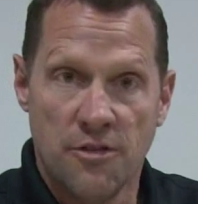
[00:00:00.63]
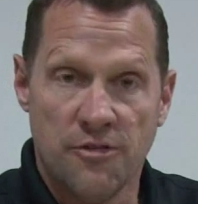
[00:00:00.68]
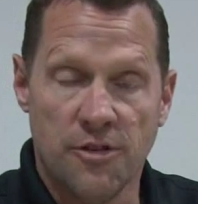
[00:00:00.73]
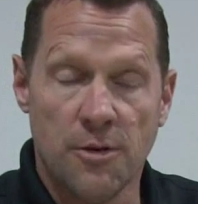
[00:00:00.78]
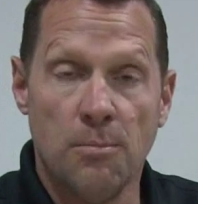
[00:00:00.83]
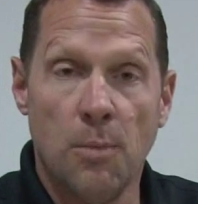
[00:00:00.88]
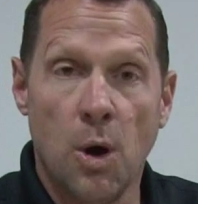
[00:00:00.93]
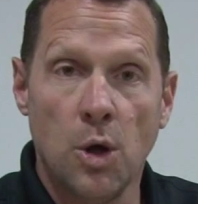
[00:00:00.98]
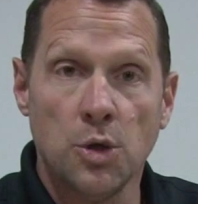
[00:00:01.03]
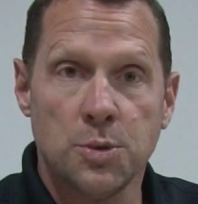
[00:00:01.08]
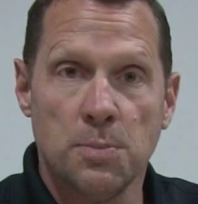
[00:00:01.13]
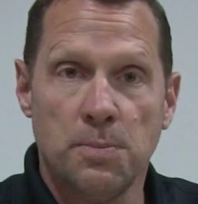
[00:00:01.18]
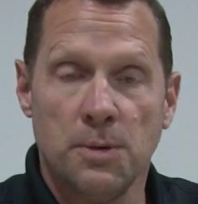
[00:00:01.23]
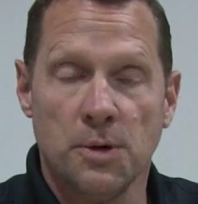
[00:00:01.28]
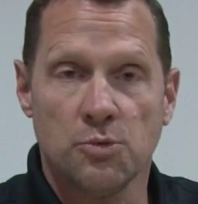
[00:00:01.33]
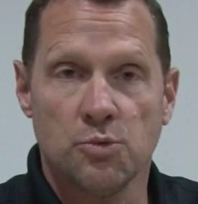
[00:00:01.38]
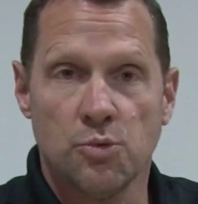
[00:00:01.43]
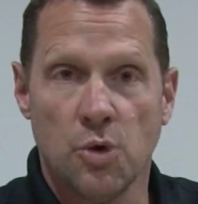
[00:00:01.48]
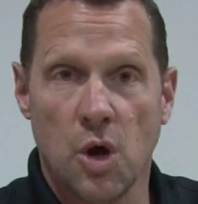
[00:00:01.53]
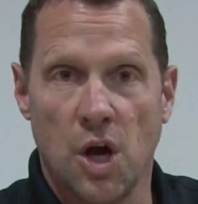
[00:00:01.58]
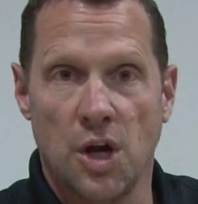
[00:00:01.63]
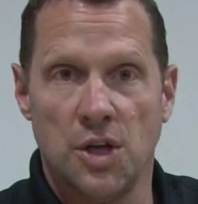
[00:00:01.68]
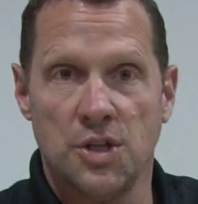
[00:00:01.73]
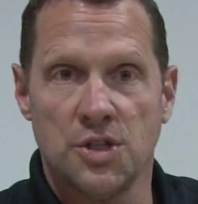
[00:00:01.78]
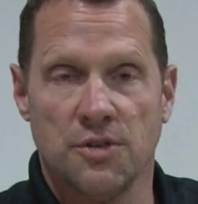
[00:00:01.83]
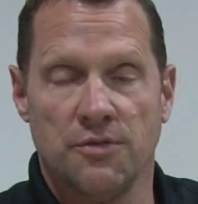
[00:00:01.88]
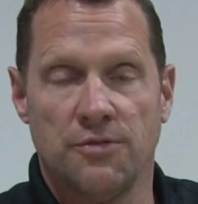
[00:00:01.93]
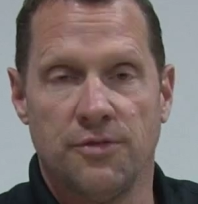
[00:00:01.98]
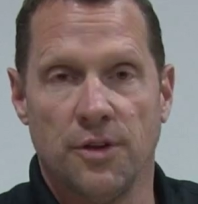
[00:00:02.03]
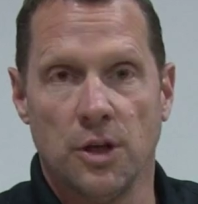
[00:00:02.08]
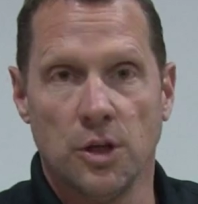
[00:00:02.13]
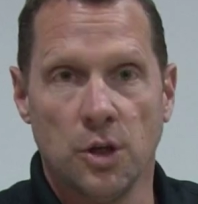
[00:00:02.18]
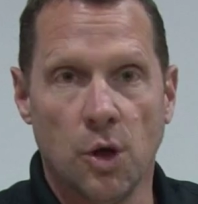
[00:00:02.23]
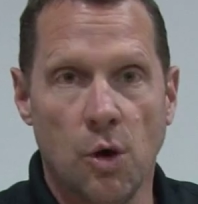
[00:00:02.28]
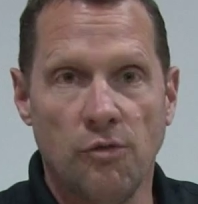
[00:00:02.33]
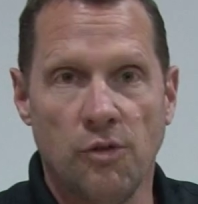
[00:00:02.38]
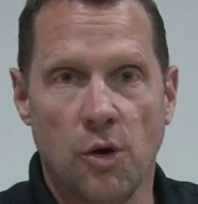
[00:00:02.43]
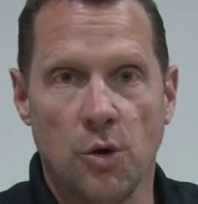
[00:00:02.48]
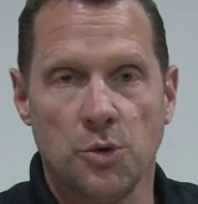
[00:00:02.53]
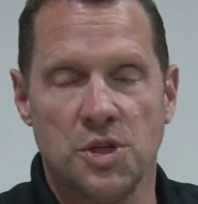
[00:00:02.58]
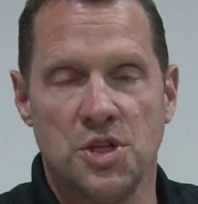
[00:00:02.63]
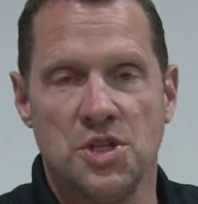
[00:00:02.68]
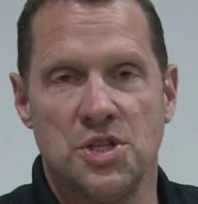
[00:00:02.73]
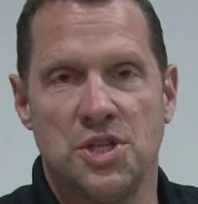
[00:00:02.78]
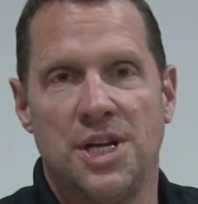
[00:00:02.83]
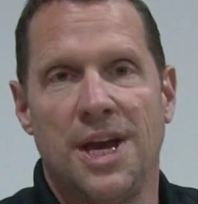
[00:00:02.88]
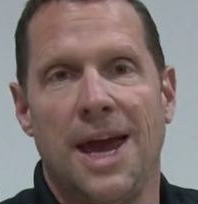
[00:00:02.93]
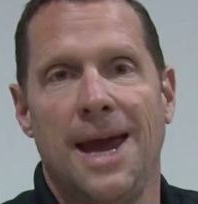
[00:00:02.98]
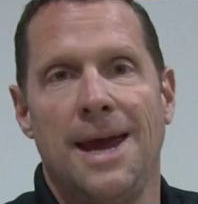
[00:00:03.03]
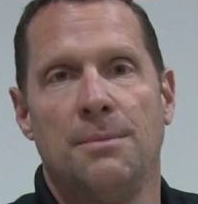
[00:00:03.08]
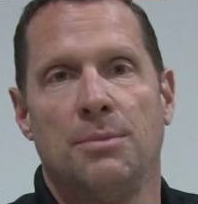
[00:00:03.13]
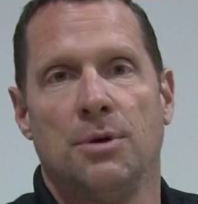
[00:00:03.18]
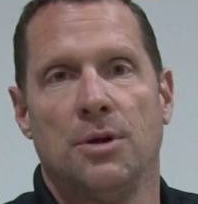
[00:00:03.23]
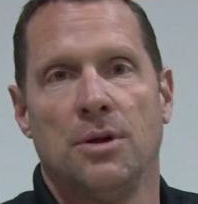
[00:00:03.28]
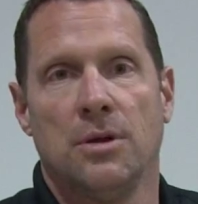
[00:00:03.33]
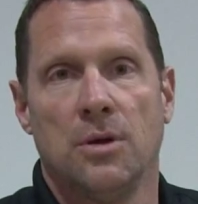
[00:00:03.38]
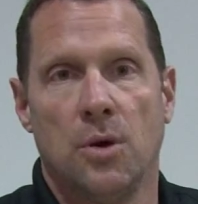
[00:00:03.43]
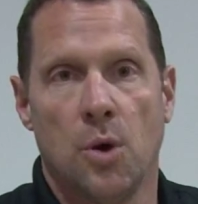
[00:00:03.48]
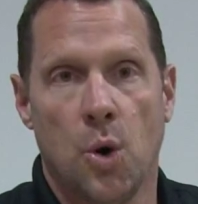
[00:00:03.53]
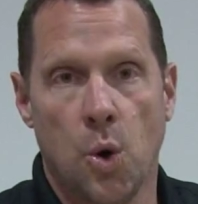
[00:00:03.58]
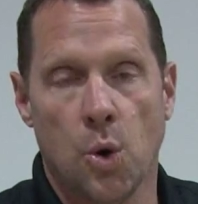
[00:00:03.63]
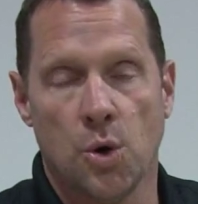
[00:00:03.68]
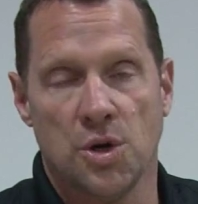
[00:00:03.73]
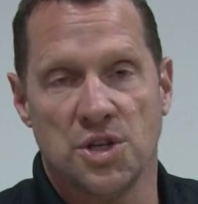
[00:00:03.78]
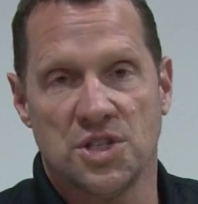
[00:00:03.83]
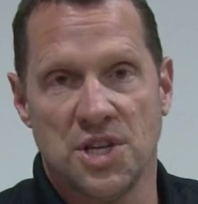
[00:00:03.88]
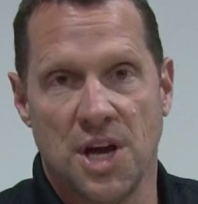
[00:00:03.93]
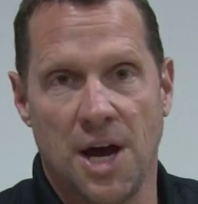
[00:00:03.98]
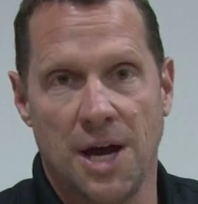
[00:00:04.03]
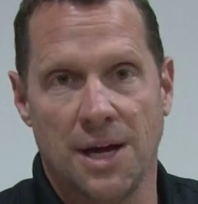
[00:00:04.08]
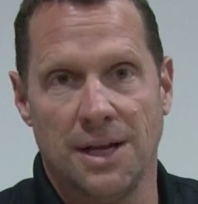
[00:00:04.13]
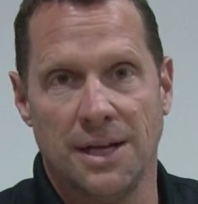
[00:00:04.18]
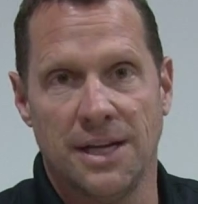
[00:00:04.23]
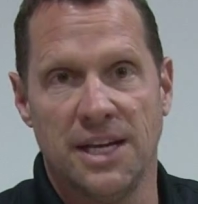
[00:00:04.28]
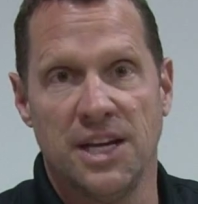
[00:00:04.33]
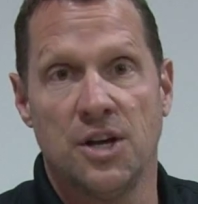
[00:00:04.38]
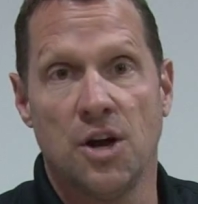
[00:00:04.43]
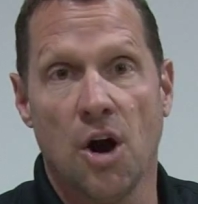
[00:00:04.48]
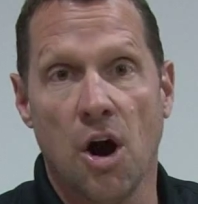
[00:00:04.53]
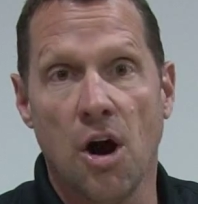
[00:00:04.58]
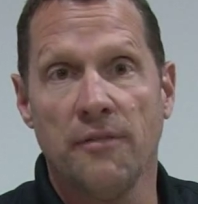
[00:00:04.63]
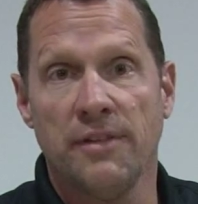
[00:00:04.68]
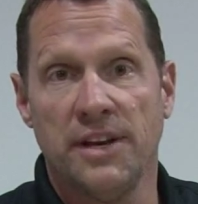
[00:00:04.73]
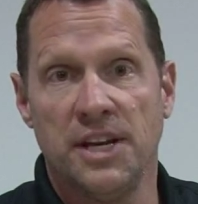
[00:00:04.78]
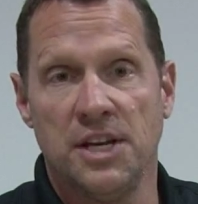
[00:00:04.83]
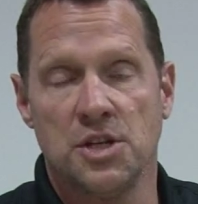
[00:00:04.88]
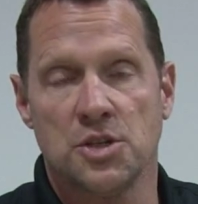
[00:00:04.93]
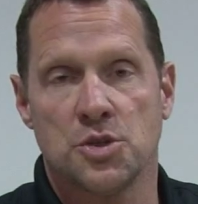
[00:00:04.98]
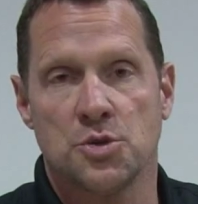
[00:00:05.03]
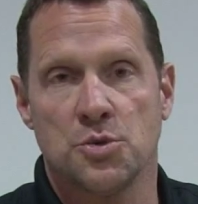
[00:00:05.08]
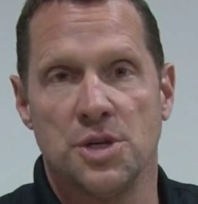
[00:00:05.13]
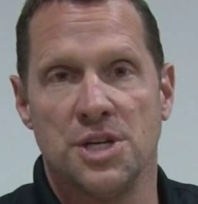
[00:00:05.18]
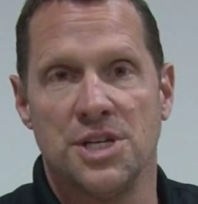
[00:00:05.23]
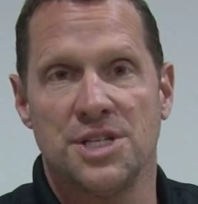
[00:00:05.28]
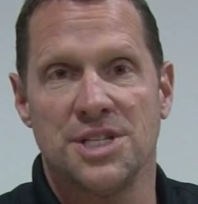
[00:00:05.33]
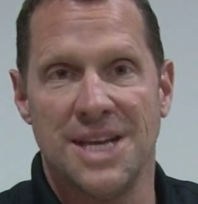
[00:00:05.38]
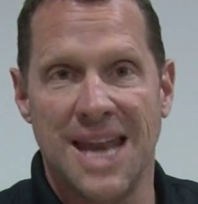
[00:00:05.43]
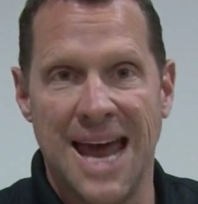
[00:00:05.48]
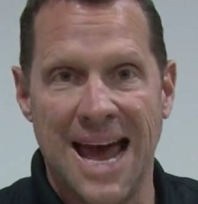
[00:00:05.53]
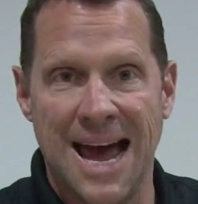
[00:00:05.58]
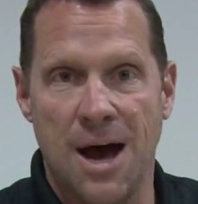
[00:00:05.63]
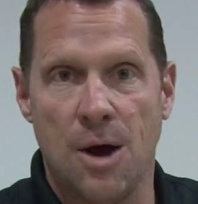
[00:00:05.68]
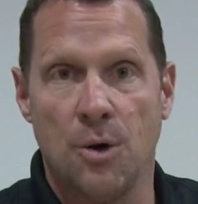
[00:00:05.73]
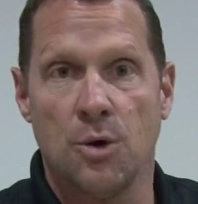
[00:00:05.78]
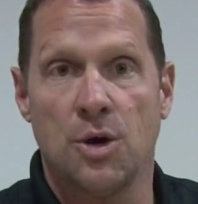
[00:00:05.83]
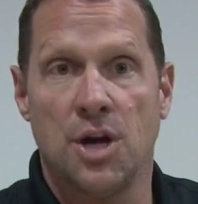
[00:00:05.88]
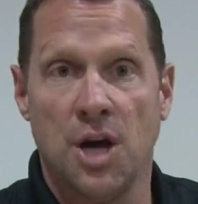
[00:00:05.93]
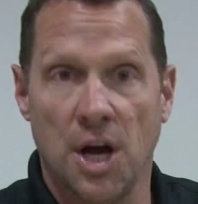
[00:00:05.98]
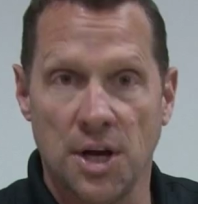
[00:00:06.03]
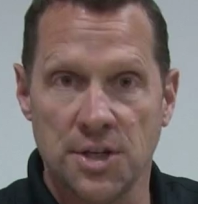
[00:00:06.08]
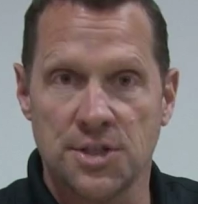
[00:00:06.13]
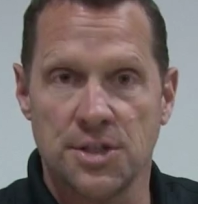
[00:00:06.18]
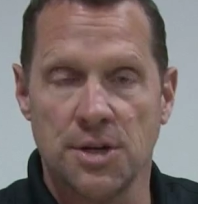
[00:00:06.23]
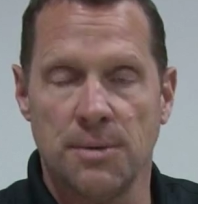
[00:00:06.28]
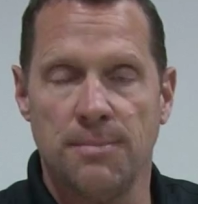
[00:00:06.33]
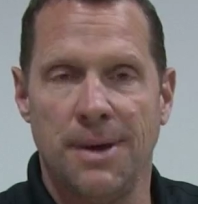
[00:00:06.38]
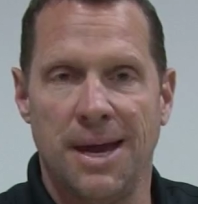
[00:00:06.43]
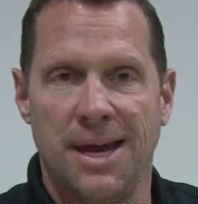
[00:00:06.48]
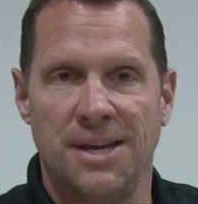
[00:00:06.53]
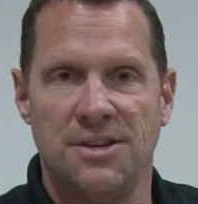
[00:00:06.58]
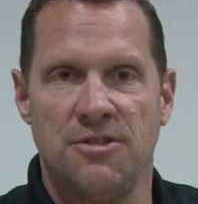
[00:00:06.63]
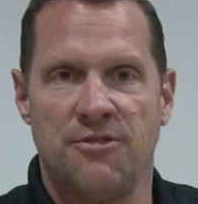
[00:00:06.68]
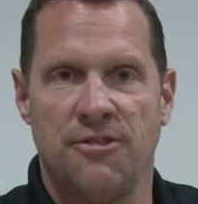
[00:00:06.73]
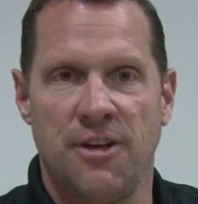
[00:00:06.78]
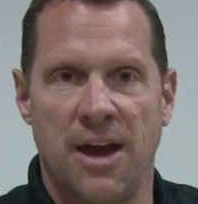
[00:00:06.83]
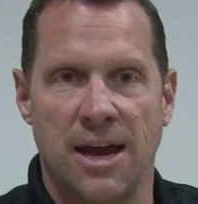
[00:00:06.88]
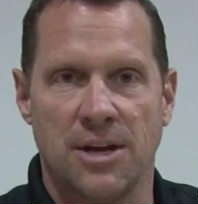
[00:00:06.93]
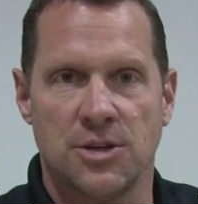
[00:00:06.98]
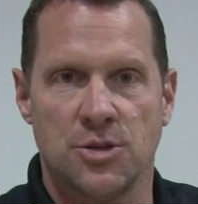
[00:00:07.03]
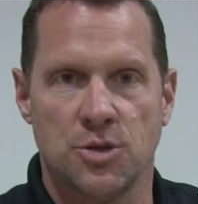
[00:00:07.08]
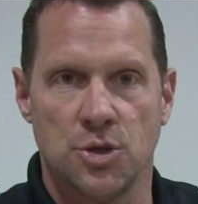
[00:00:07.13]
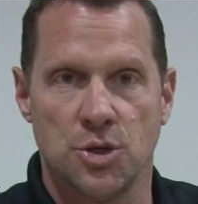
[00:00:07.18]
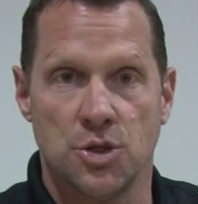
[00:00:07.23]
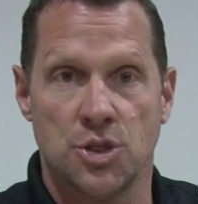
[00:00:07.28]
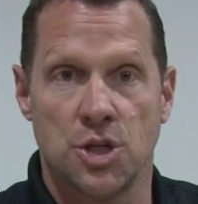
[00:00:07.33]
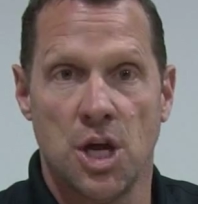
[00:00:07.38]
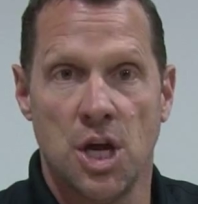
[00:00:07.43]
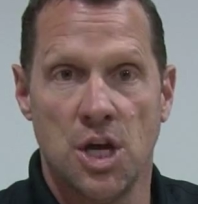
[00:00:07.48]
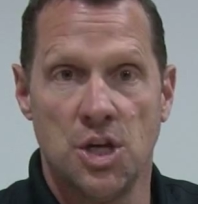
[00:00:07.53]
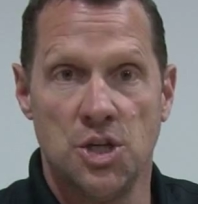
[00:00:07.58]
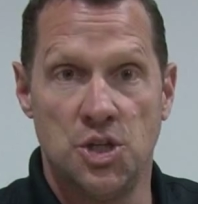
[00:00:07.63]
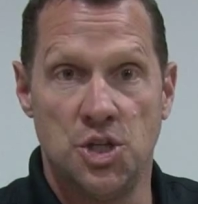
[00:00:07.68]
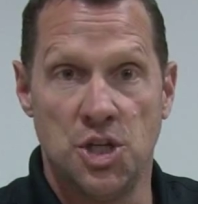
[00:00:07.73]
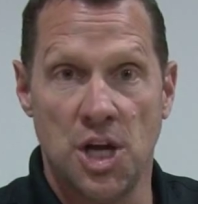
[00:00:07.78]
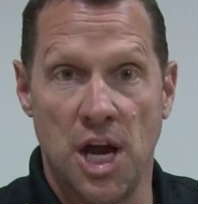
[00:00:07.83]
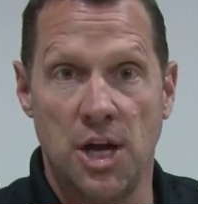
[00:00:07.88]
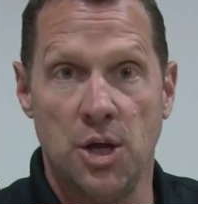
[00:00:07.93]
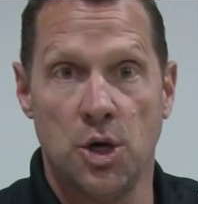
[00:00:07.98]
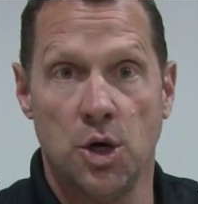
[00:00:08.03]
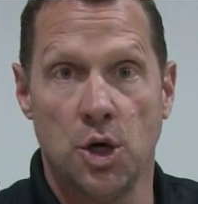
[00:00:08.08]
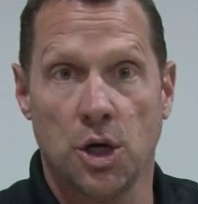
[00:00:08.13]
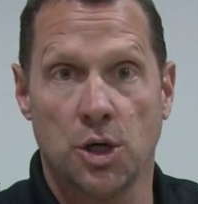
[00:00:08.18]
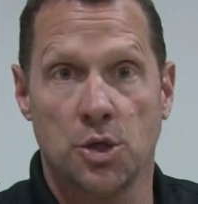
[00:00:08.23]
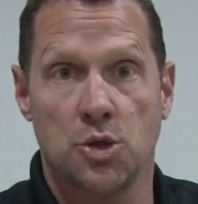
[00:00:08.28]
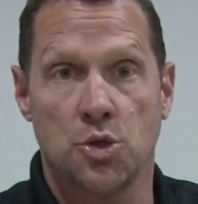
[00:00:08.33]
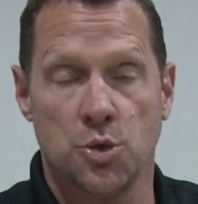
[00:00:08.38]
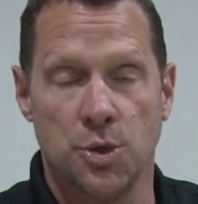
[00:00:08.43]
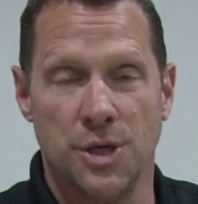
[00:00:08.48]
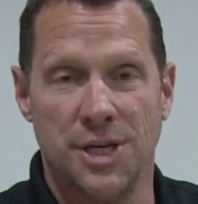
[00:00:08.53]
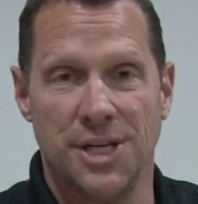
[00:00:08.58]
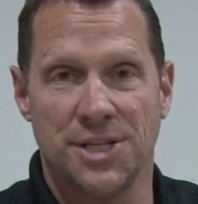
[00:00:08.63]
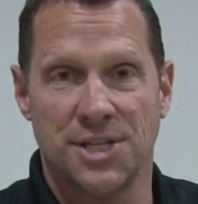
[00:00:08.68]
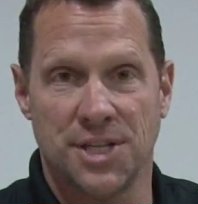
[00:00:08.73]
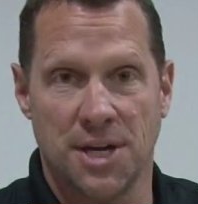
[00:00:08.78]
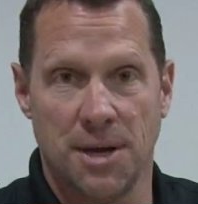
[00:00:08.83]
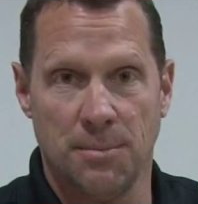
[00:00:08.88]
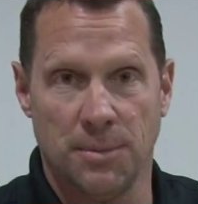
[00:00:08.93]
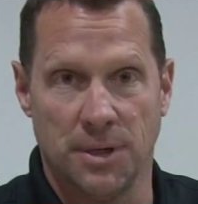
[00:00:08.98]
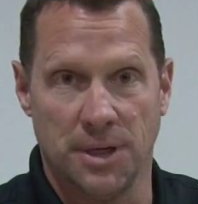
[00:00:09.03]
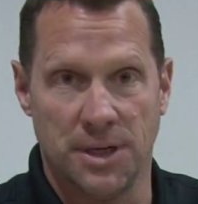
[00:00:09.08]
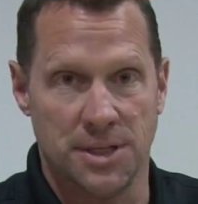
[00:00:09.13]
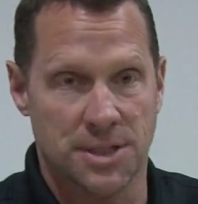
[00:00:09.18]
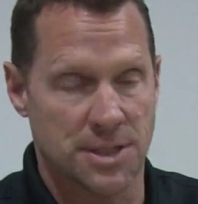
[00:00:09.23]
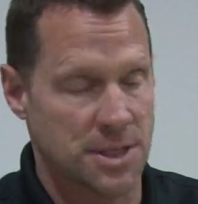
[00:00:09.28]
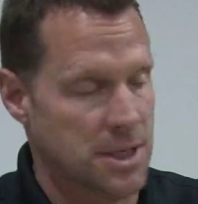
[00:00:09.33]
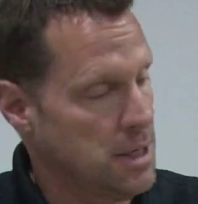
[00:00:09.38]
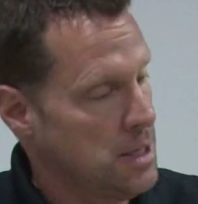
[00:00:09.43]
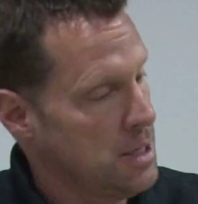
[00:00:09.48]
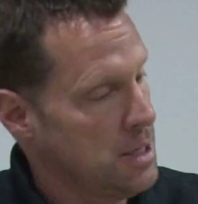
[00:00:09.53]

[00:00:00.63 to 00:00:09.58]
For multiple runs of low voltage cable horizontally, Garvin Industries now custom manufactures J-hook tree assemblies.